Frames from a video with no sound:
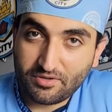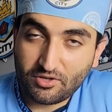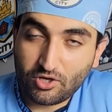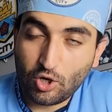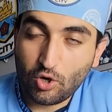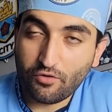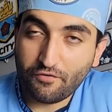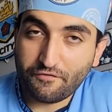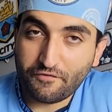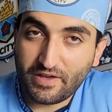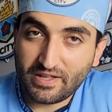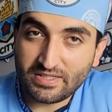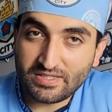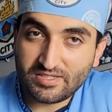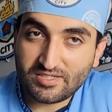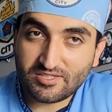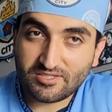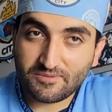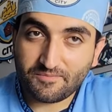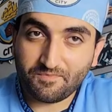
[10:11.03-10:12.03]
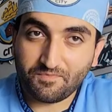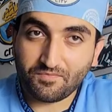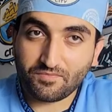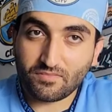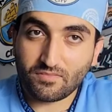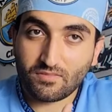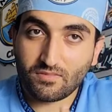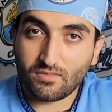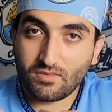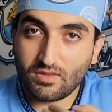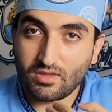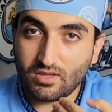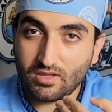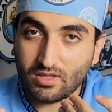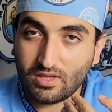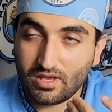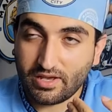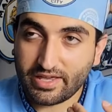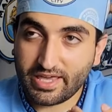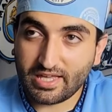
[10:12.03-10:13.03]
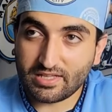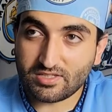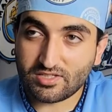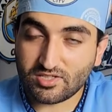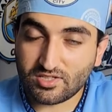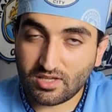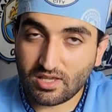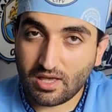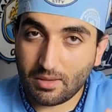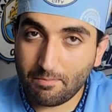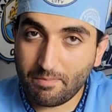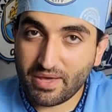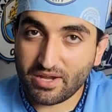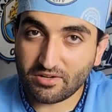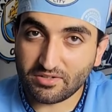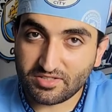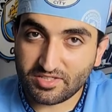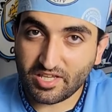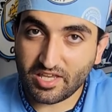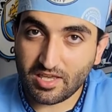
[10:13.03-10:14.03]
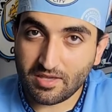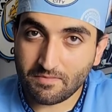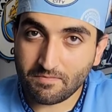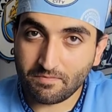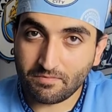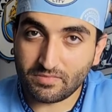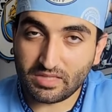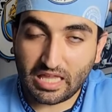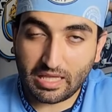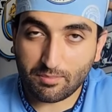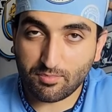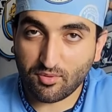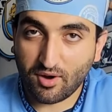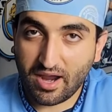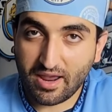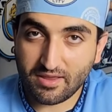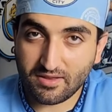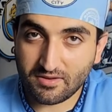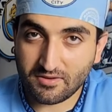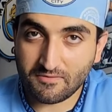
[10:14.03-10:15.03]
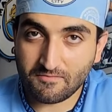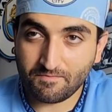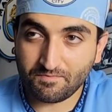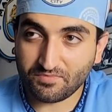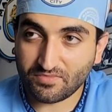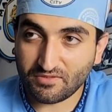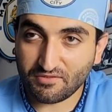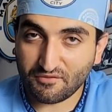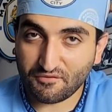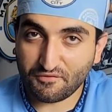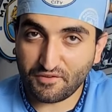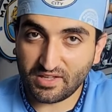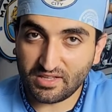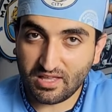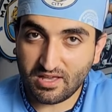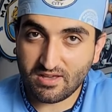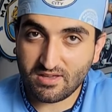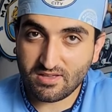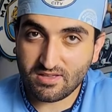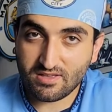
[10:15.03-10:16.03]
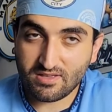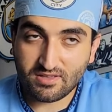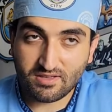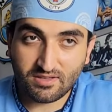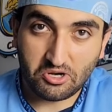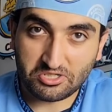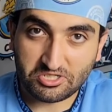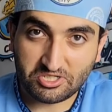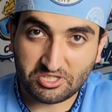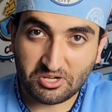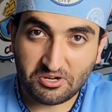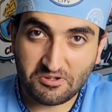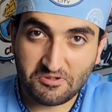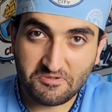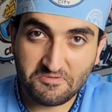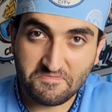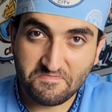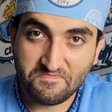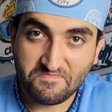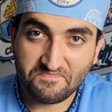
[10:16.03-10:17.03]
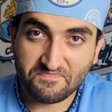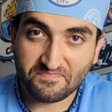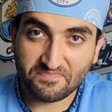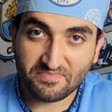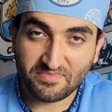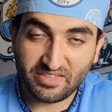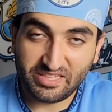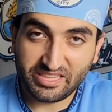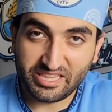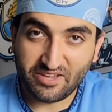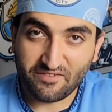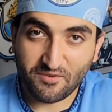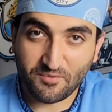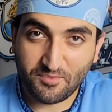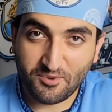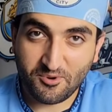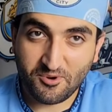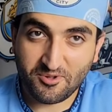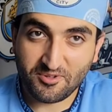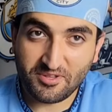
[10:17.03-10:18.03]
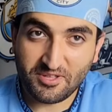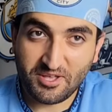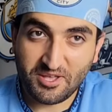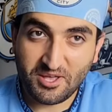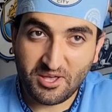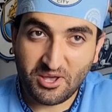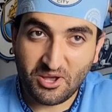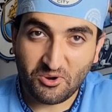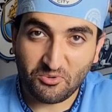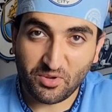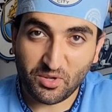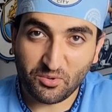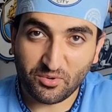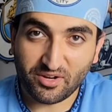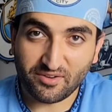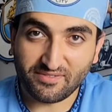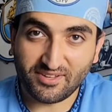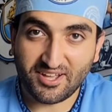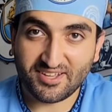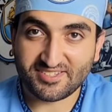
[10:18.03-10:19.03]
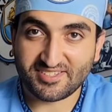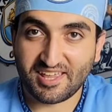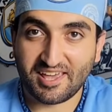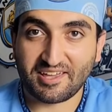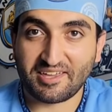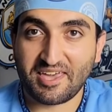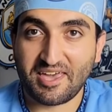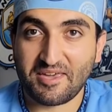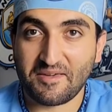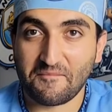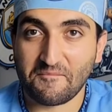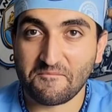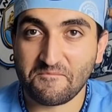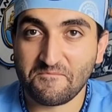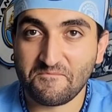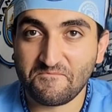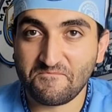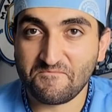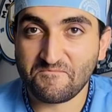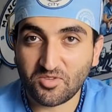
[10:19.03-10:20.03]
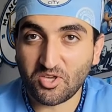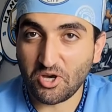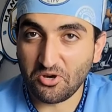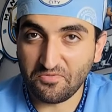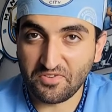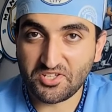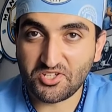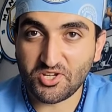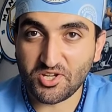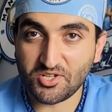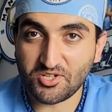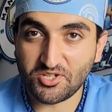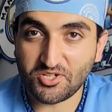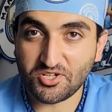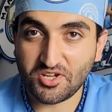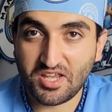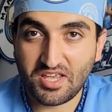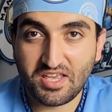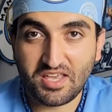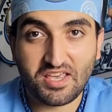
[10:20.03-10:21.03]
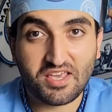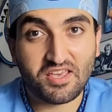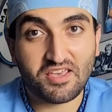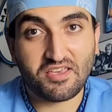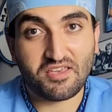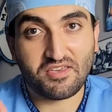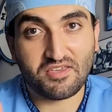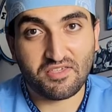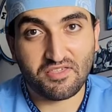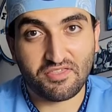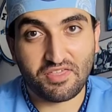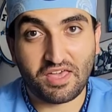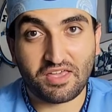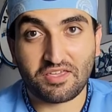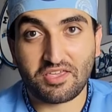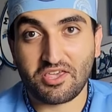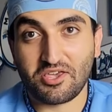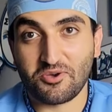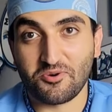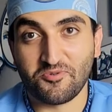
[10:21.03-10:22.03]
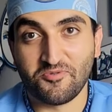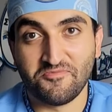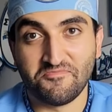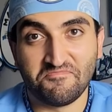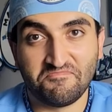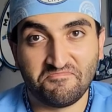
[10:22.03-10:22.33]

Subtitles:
No offense against a better team like Brighton, Villa, Arsenal, Liverpool. We would have lost that game. Kovacic, thank you.